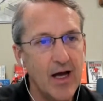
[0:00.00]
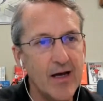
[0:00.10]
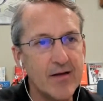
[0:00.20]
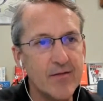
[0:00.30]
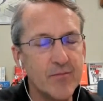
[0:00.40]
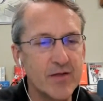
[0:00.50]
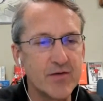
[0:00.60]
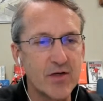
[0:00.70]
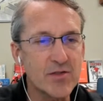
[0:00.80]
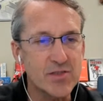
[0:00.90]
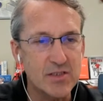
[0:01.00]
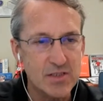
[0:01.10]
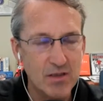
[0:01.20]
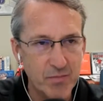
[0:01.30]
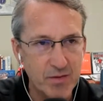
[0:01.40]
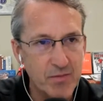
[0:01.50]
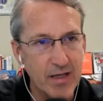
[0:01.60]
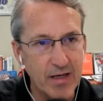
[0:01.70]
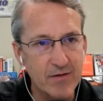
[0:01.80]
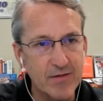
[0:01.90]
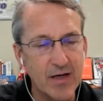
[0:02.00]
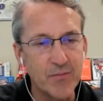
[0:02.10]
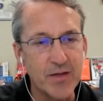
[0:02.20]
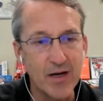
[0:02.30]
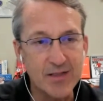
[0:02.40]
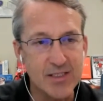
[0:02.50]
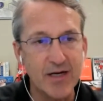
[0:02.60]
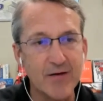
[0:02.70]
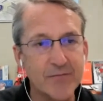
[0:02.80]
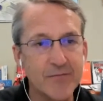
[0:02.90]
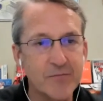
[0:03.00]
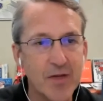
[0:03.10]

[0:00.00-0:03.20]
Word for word: and but Darcie's helping me out, helping us out